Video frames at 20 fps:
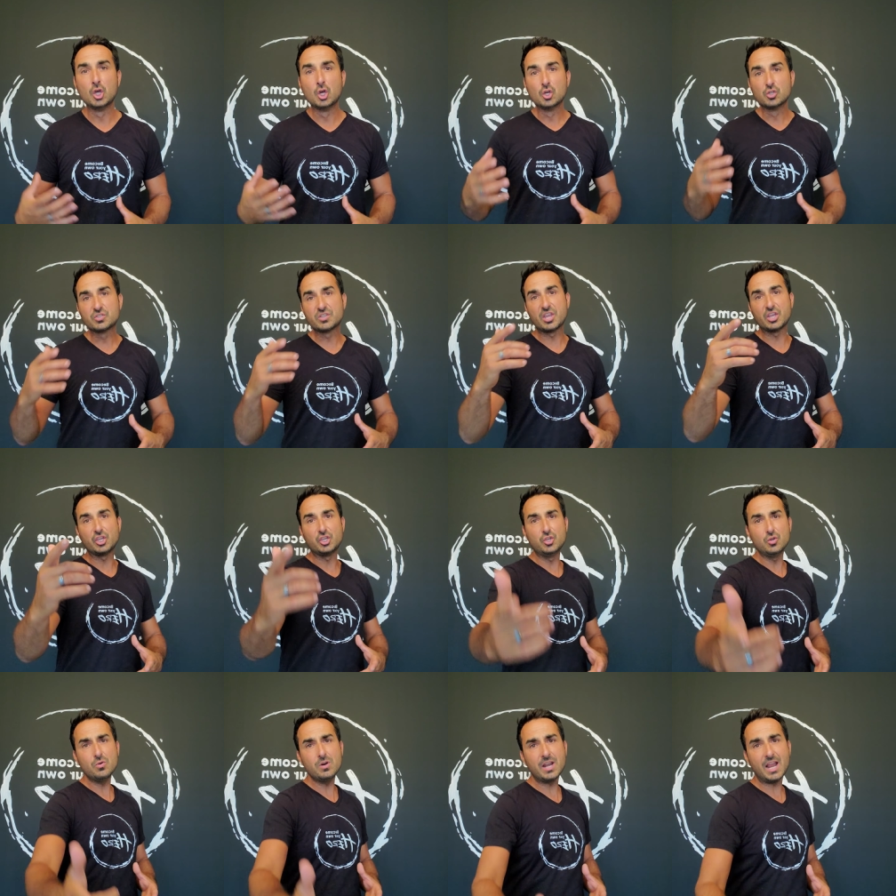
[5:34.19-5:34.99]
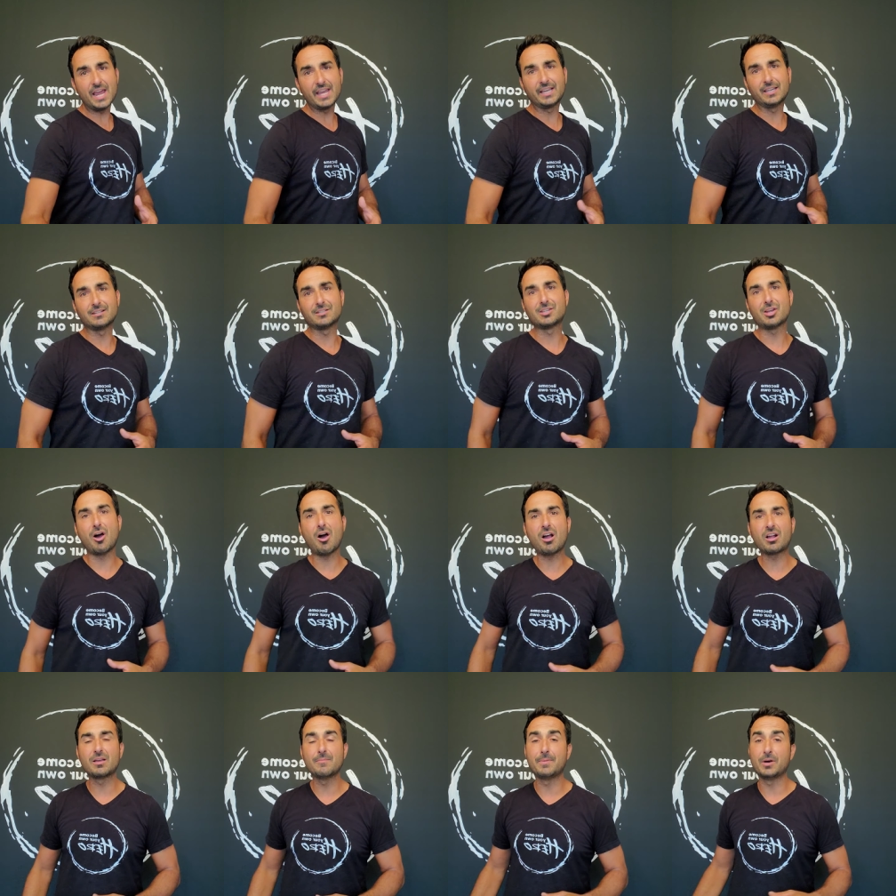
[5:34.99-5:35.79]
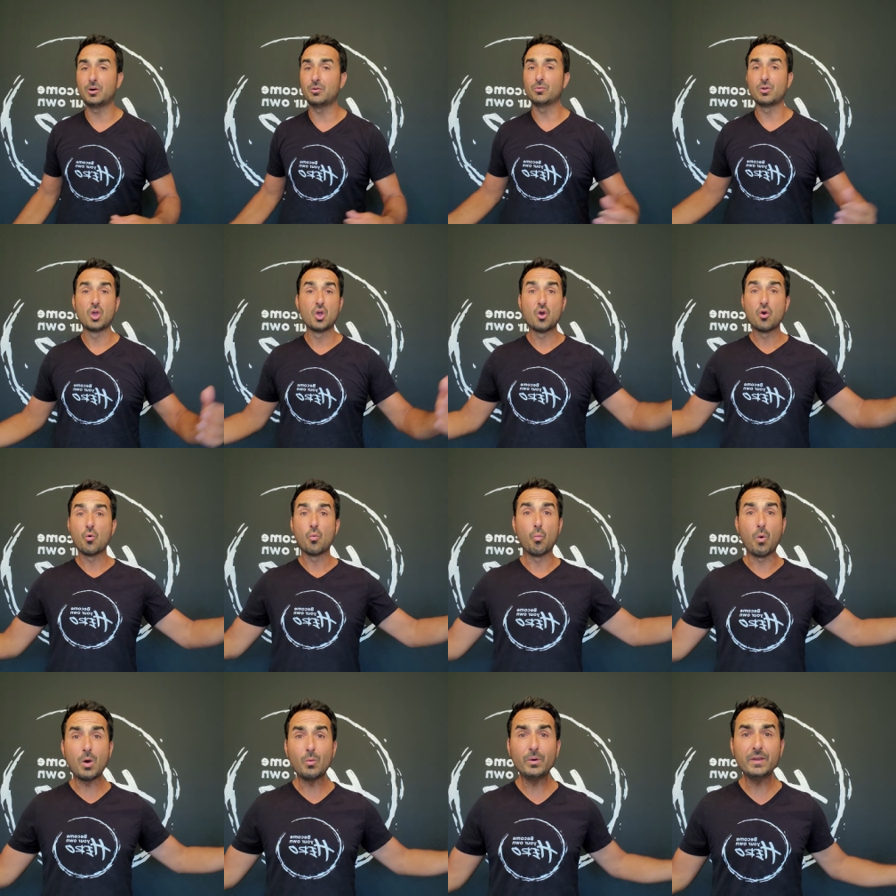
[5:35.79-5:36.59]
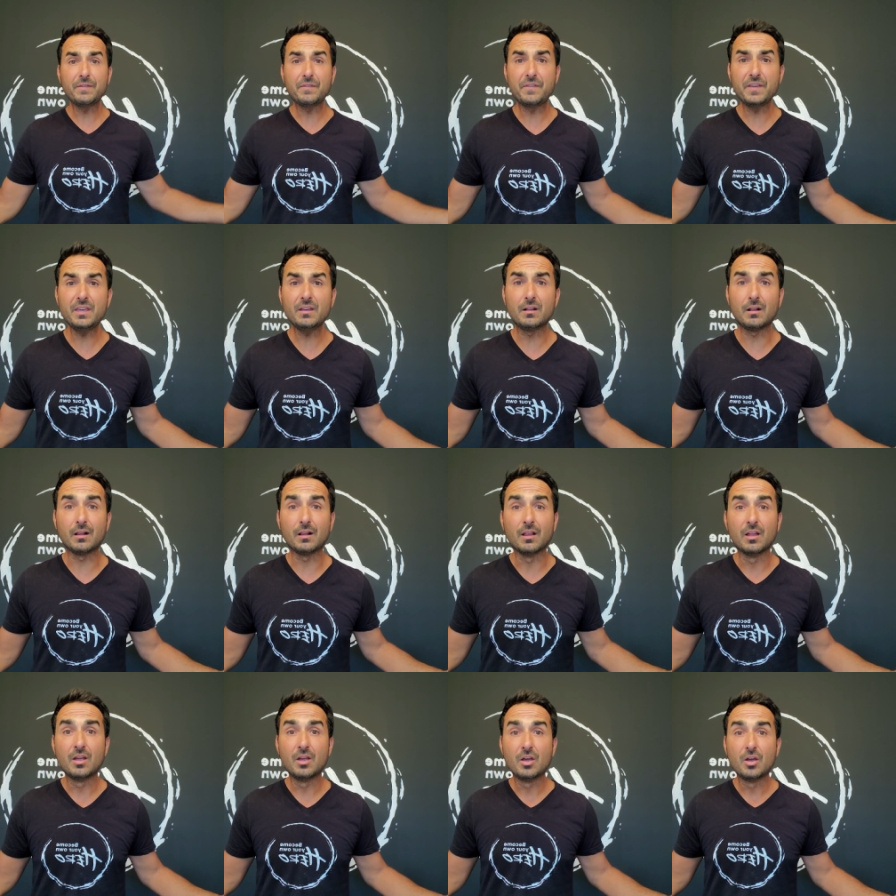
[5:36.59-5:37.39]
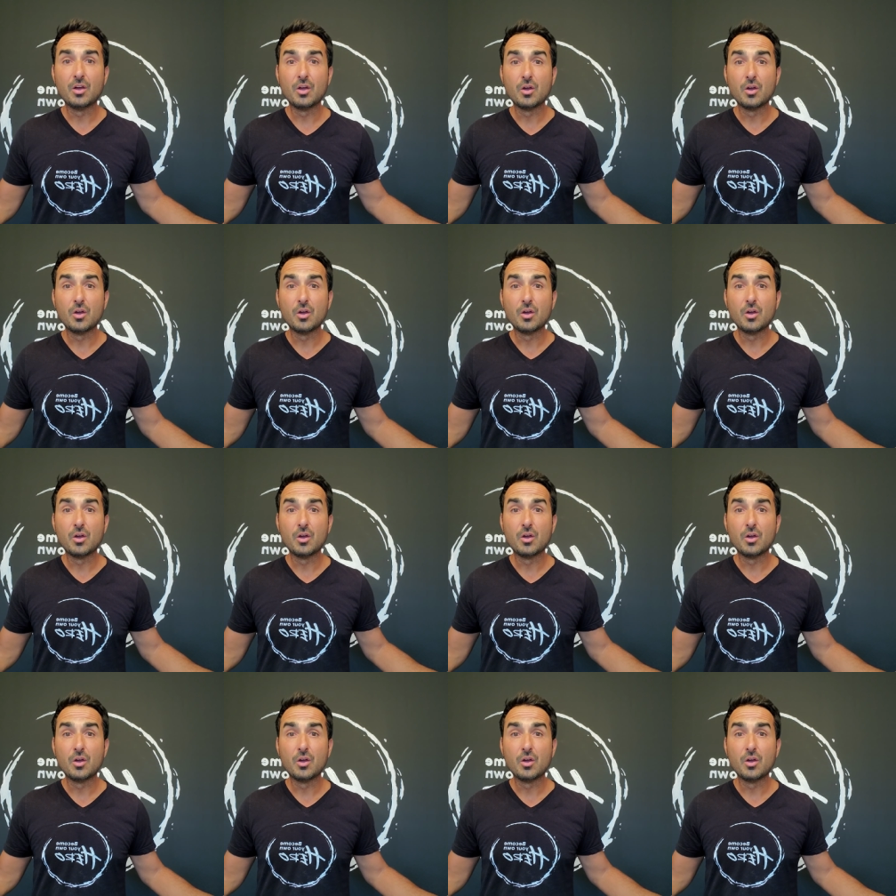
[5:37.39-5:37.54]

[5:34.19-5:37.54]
so that you and I could talk about what we feel,